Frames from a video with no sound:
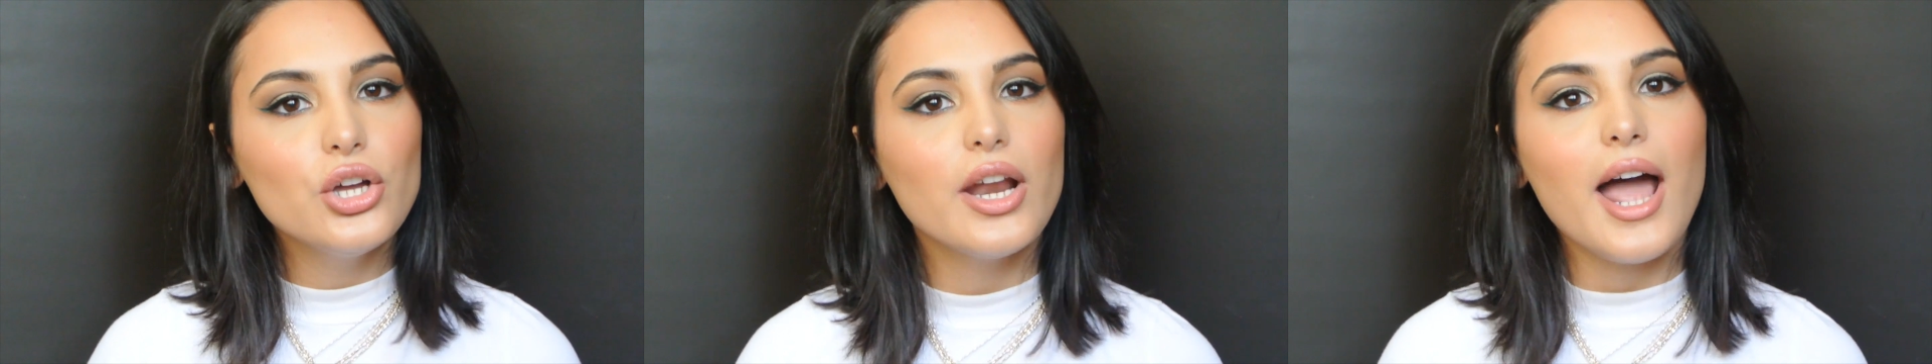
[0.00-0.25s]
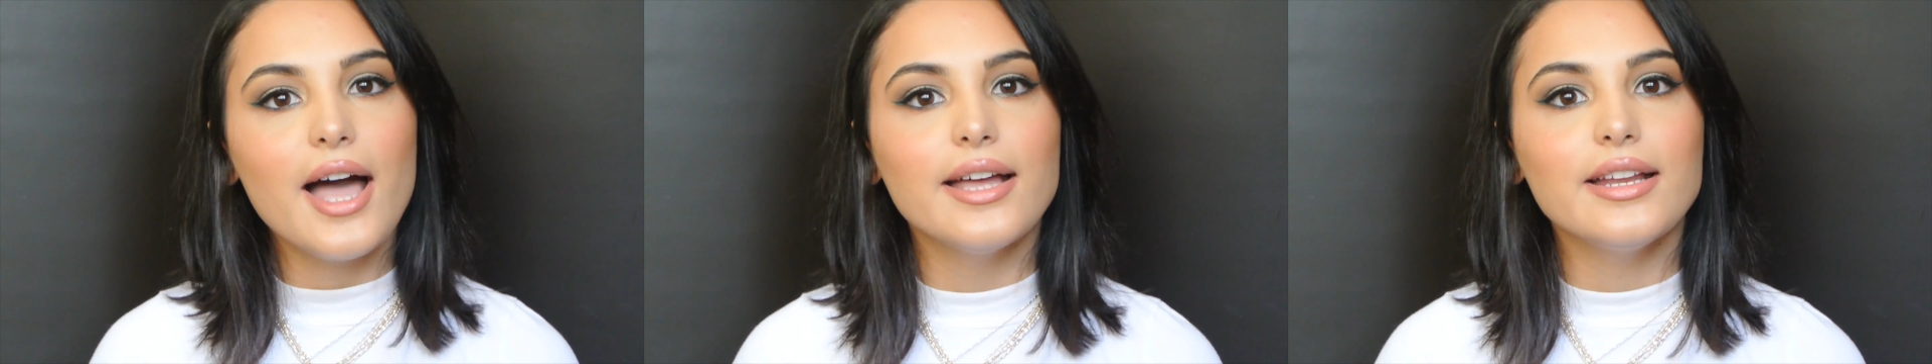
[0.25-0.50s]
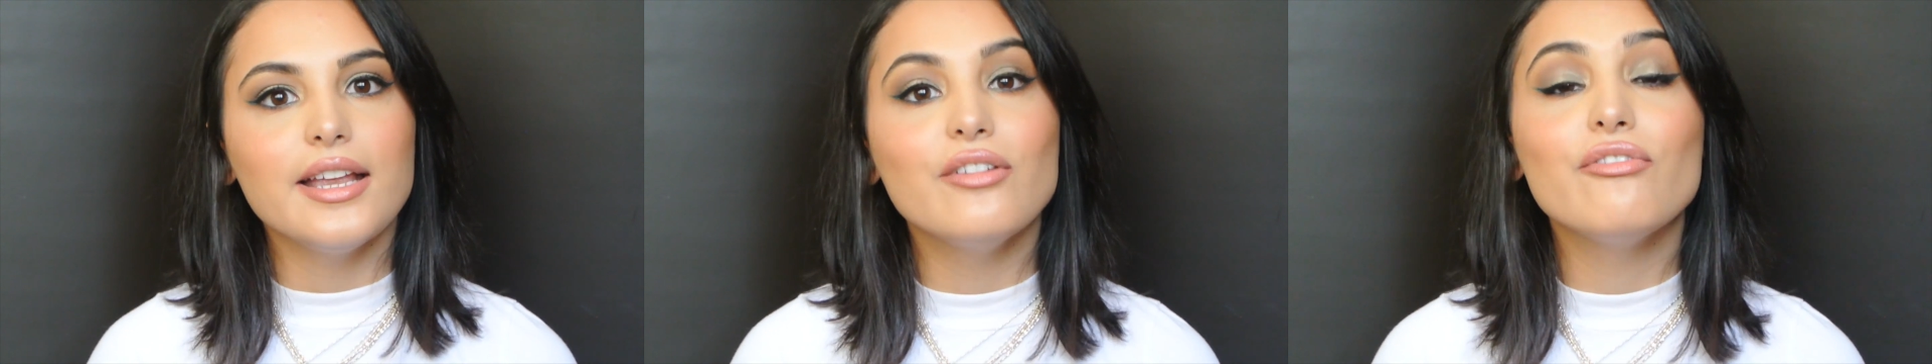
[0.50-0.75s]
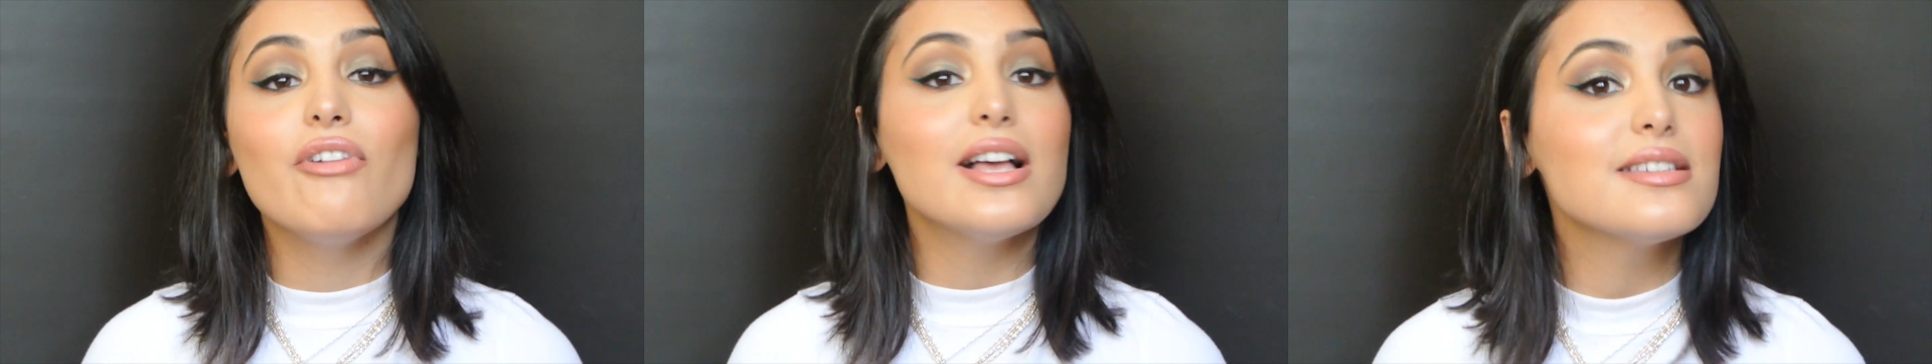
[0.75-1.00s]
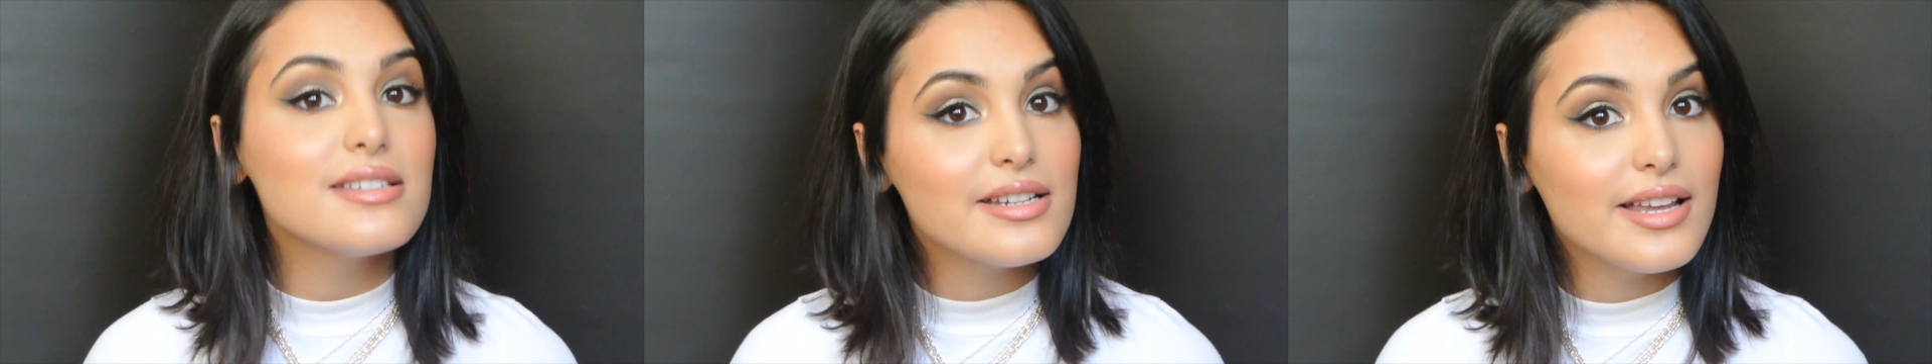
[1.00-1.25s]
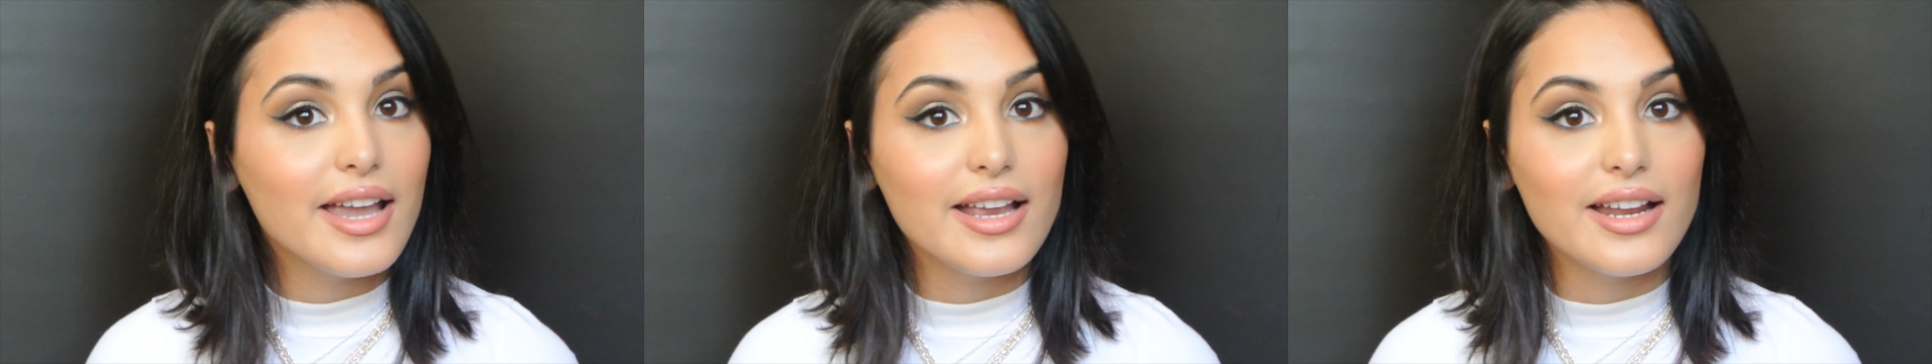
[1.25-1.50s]
good at
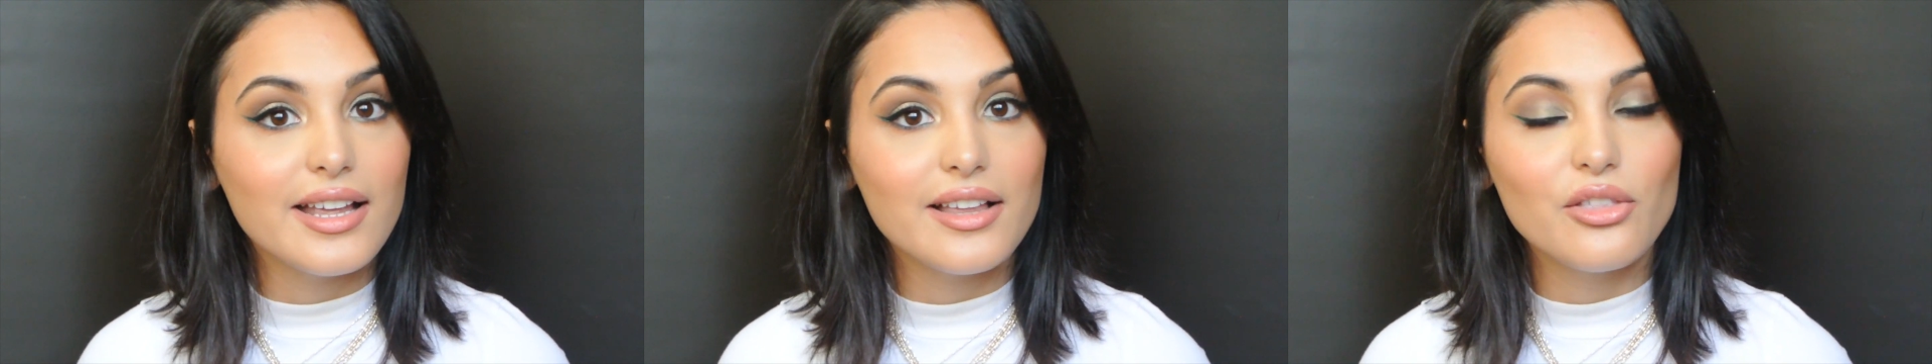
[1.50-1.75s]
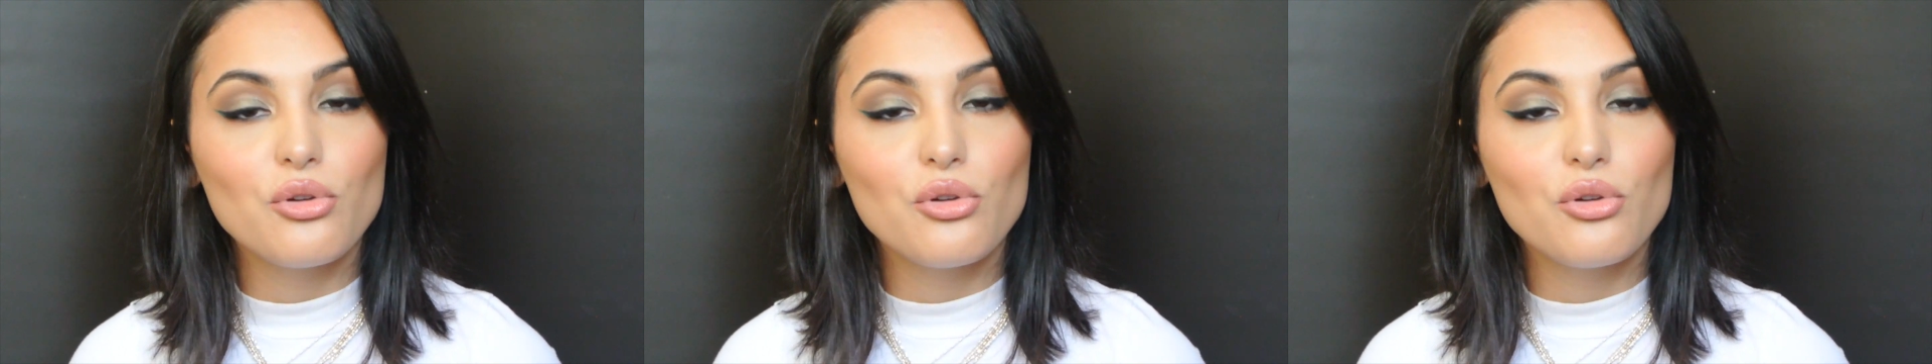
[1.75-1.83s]
investigating.